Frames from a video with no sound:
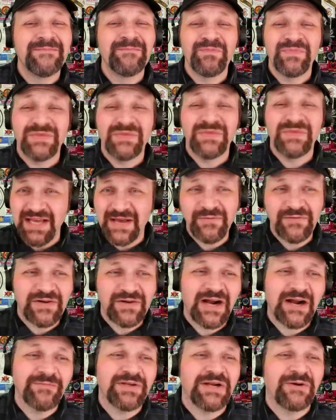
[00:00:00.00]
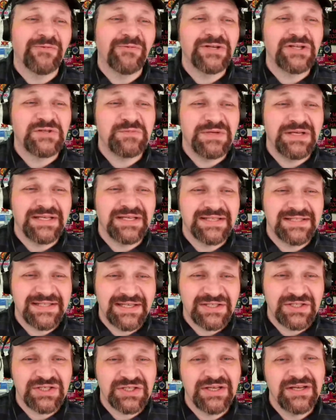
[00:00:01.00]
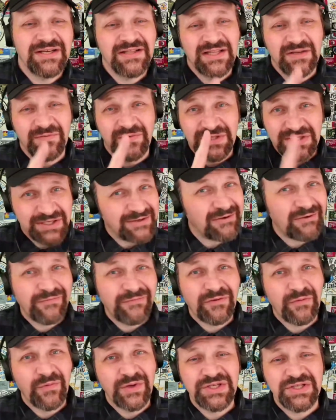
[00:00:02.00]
The type of garment on which it's being stitched, the material from which